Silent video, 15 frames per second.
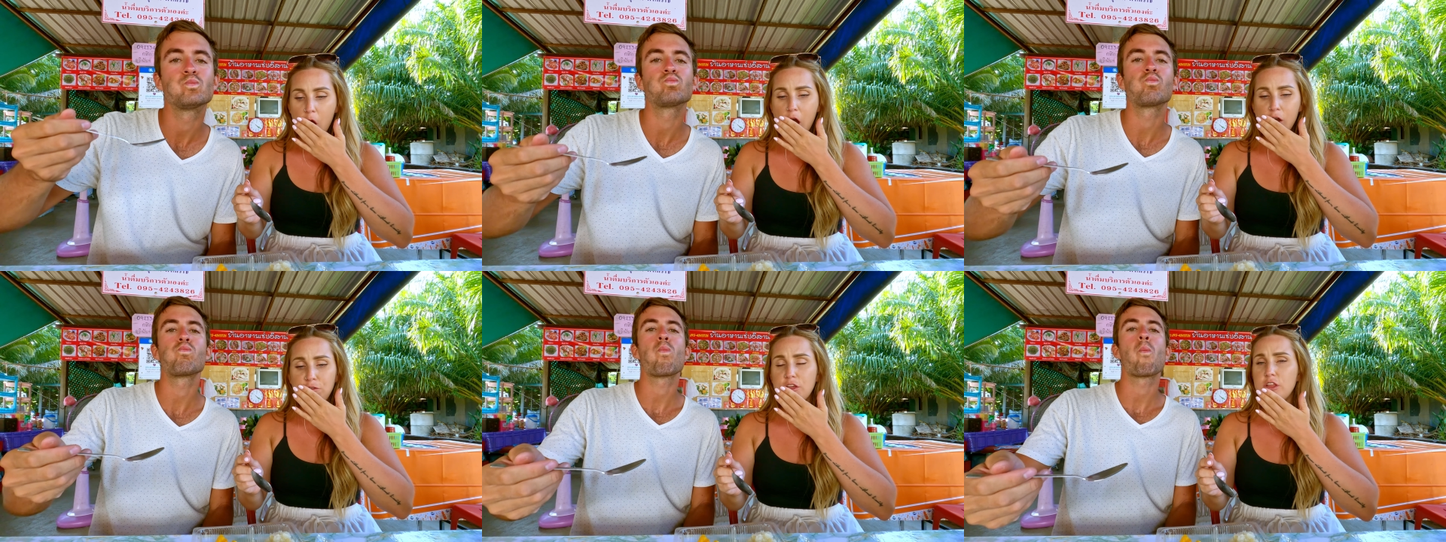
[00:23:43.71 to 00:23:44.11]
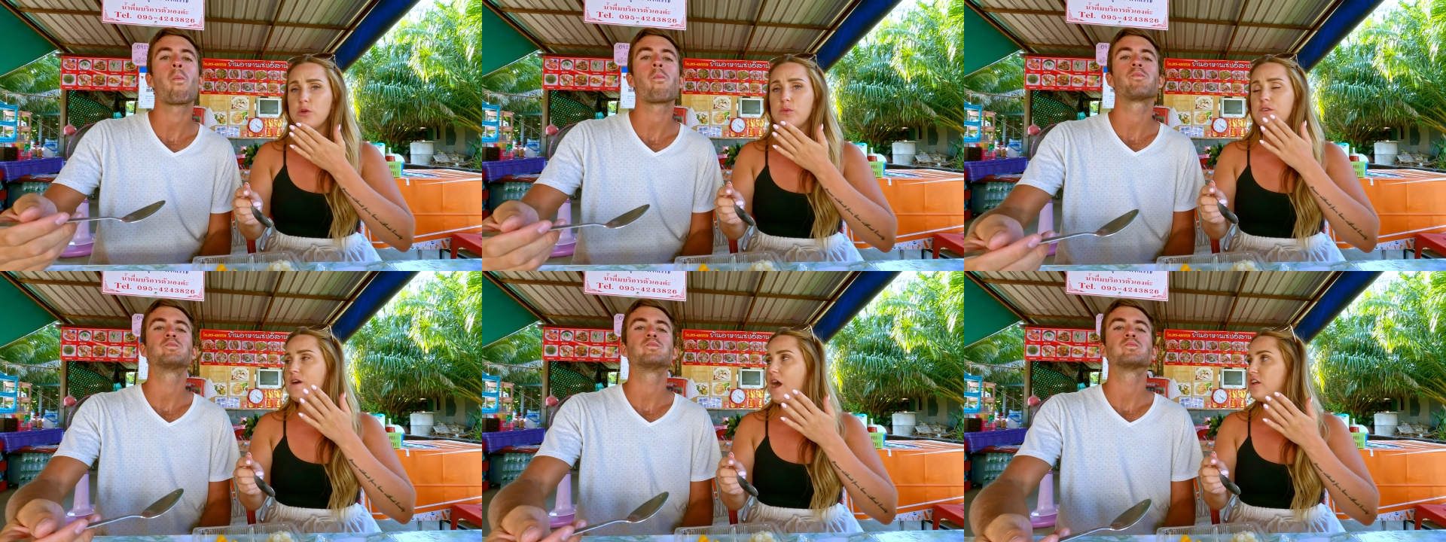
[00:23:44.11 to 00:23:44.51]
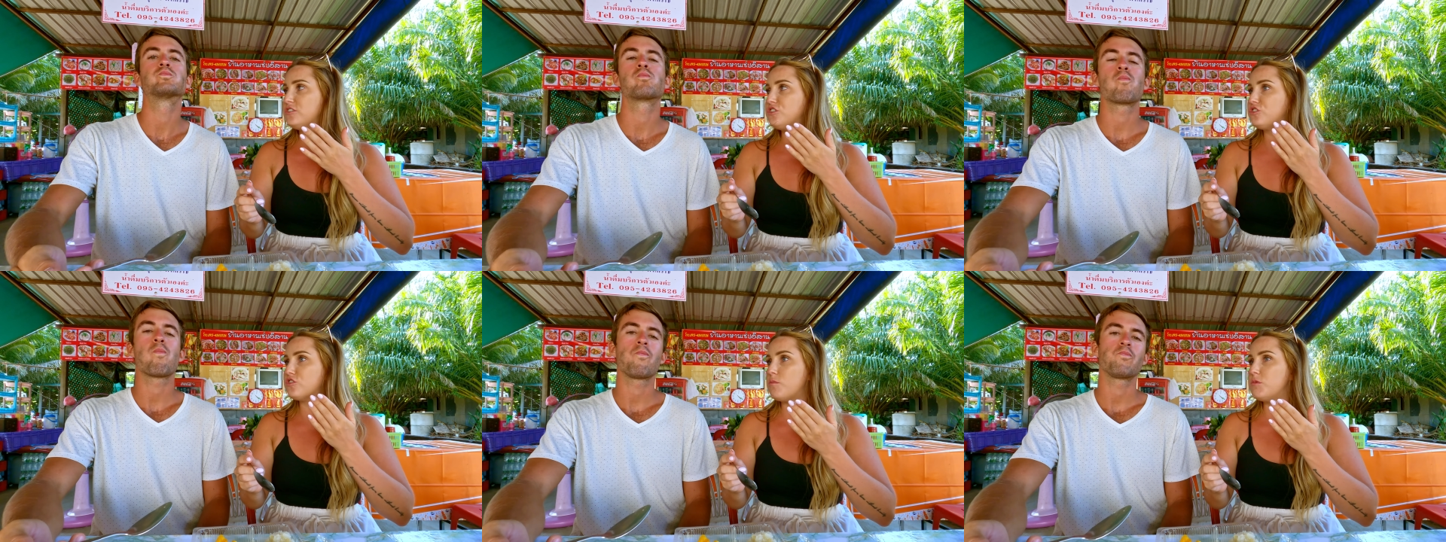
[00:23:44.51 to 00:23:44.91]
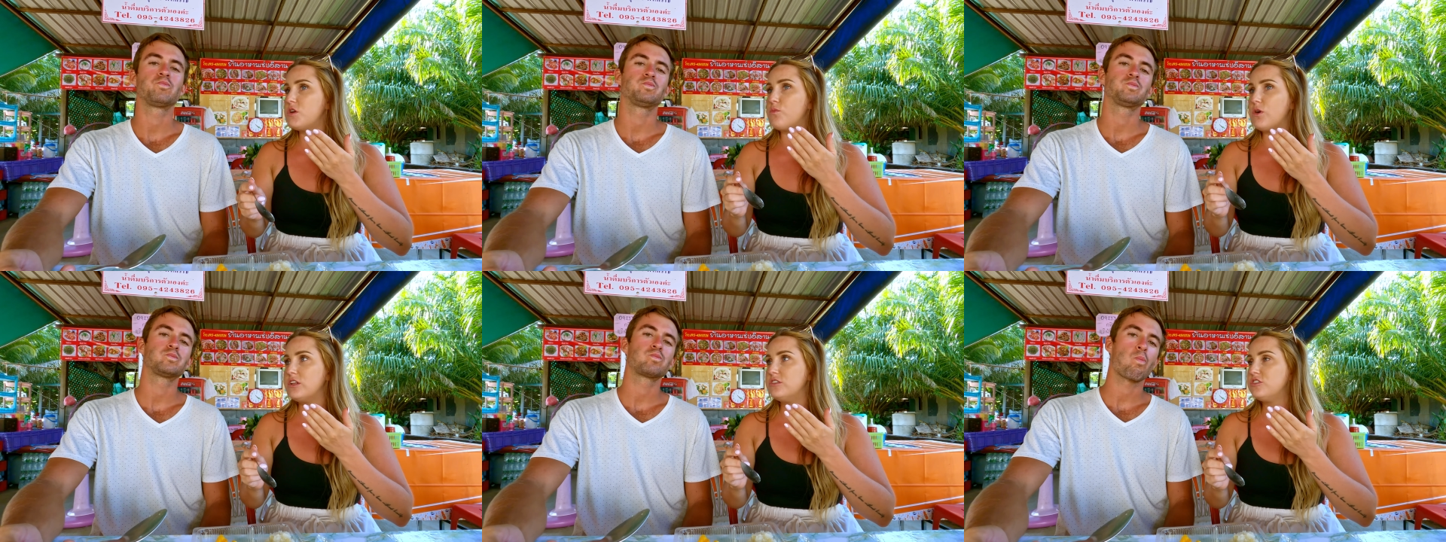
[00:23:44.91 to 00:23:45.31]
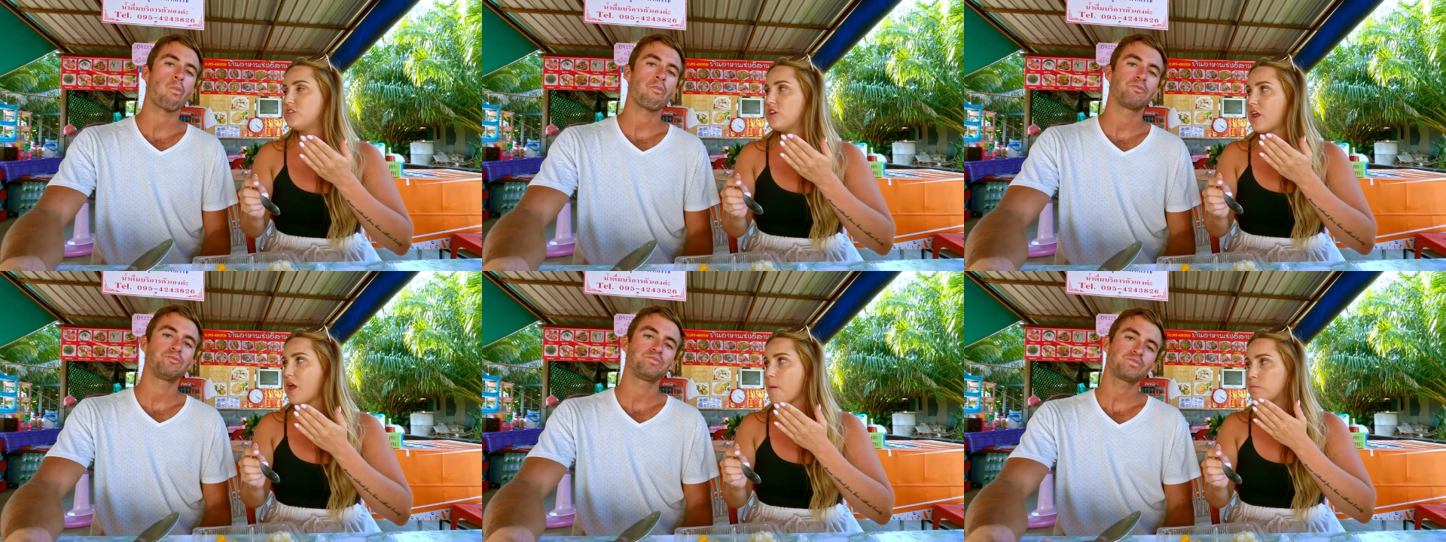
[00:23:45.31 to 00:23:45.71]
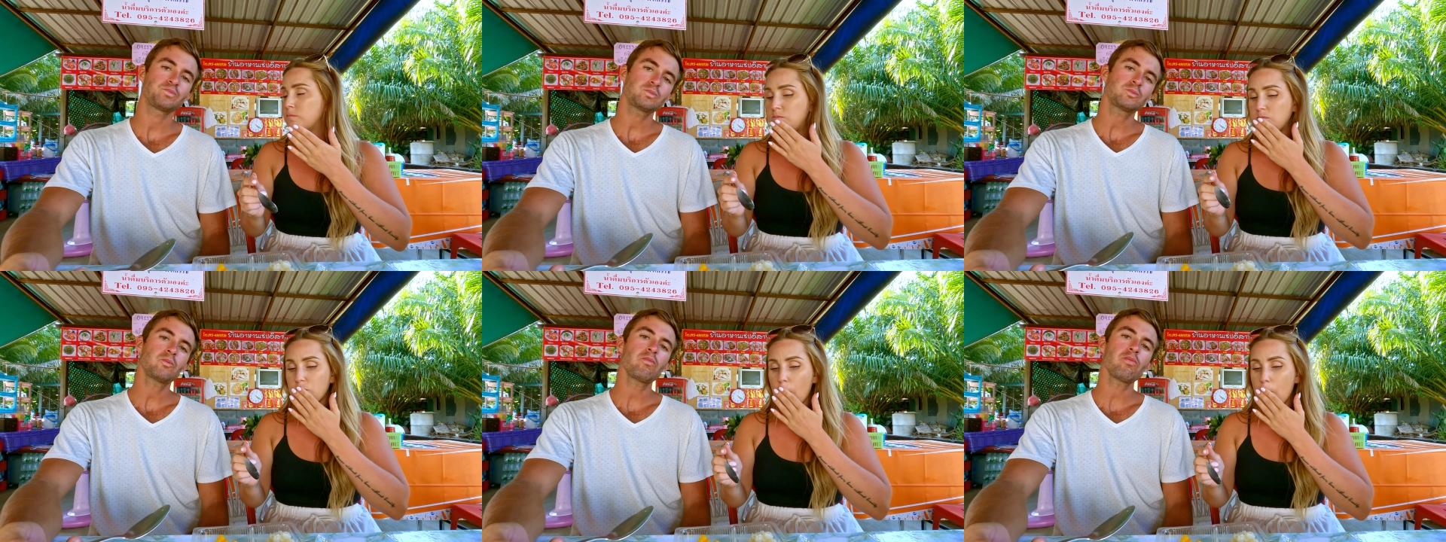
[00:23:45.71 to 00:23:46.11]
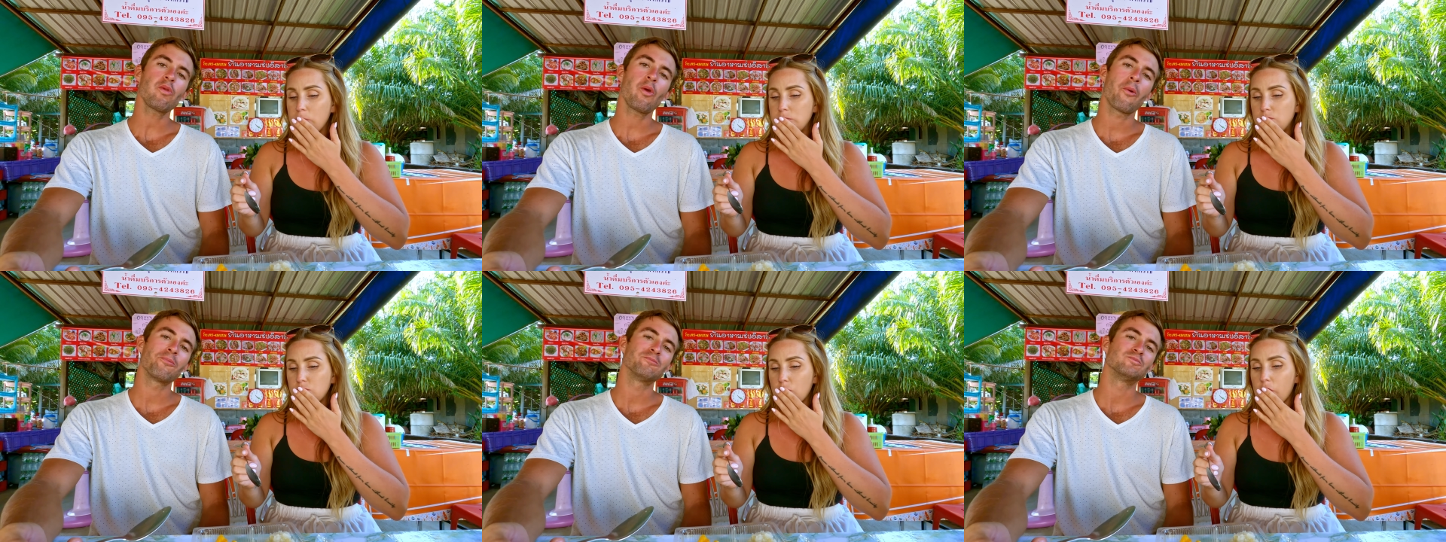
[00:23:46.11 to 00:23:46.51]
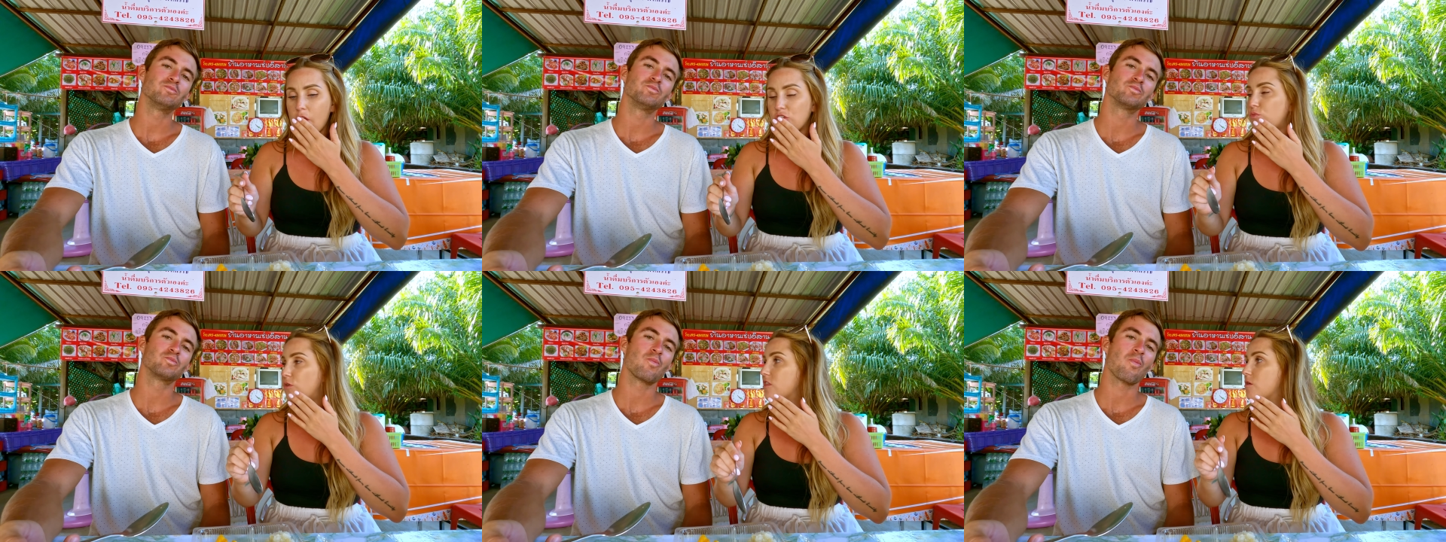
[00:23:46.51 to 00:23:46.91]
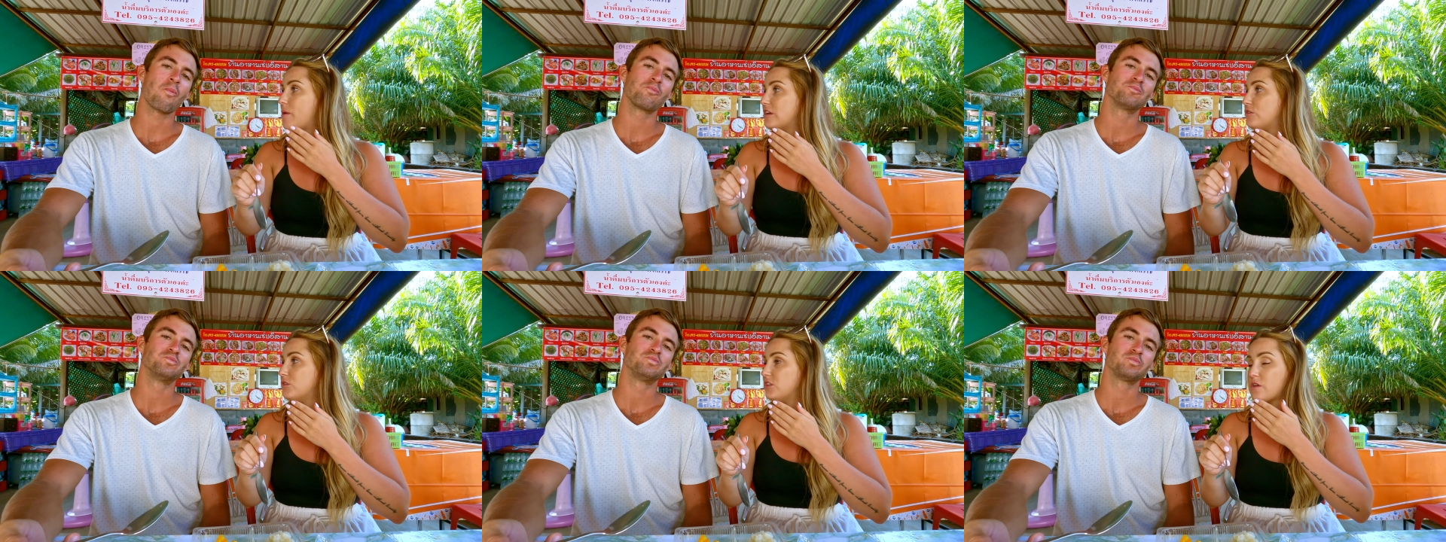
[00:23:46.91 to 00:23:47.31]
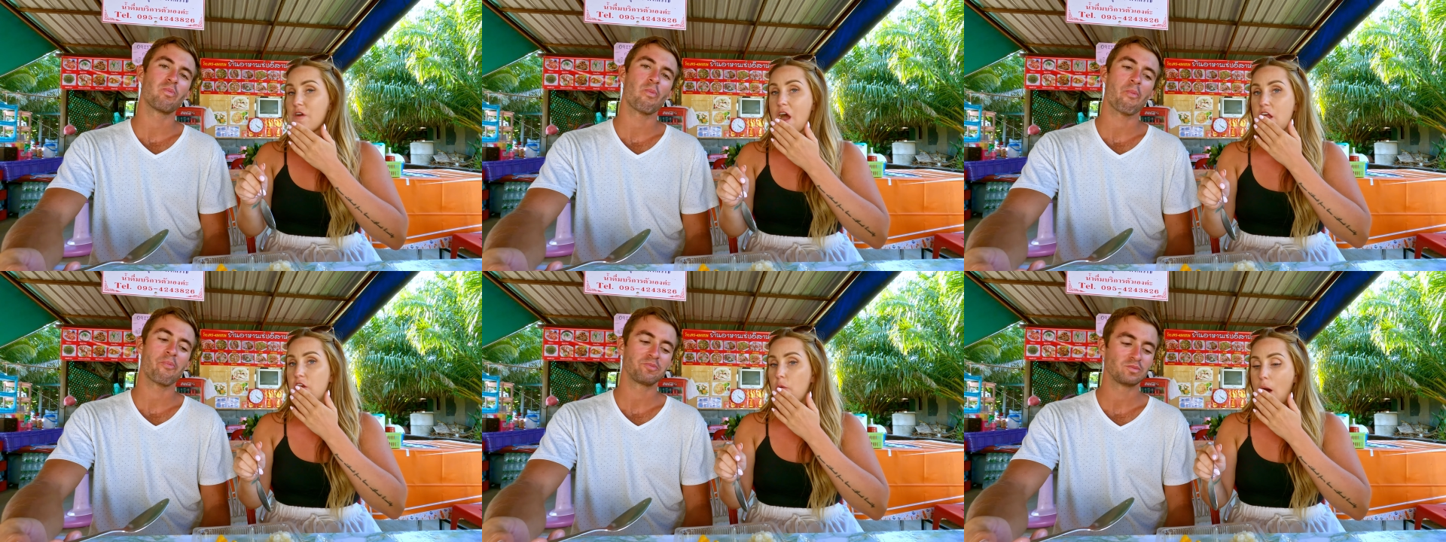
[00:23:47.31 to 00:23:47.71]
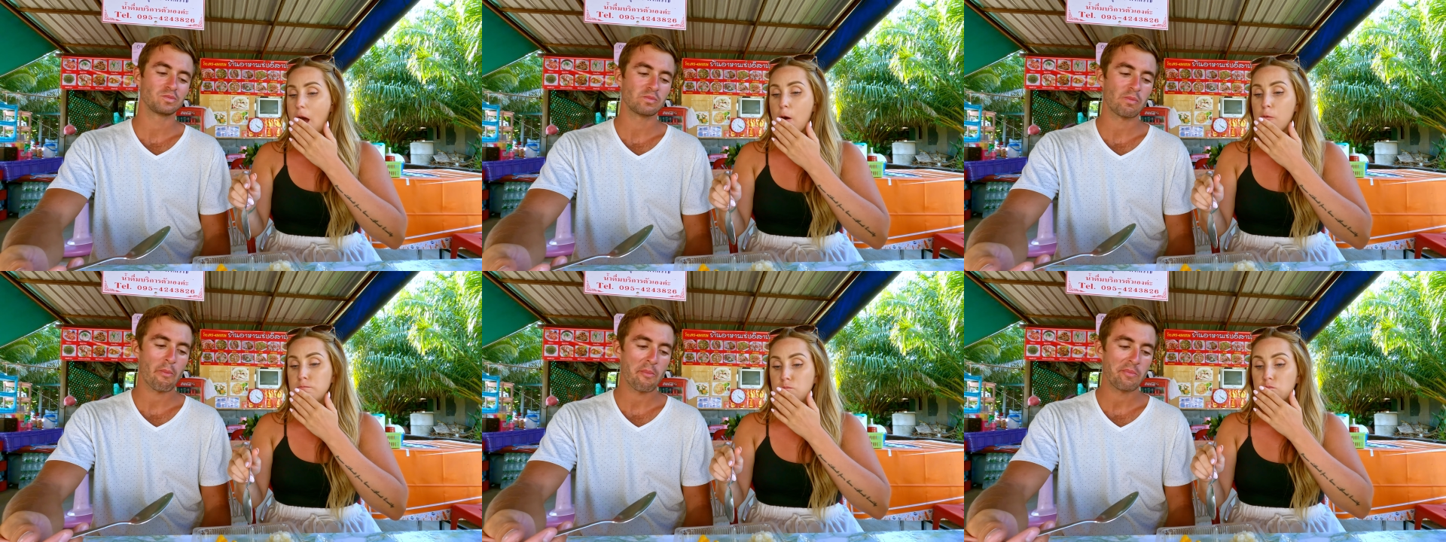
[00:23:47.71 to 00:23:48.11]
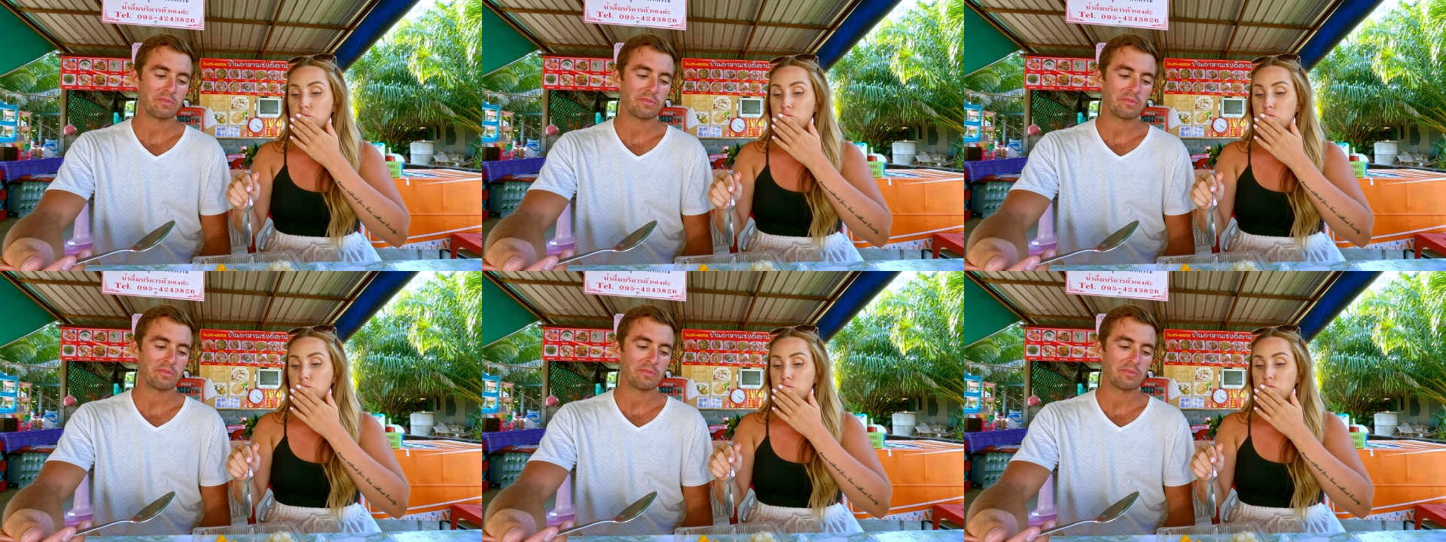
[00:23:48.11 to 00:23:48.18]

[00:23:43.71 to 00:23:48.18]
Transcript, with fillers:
Speaker 1: I feel like we've had so many wins today. That's one of the best mm. ones I've had in a while.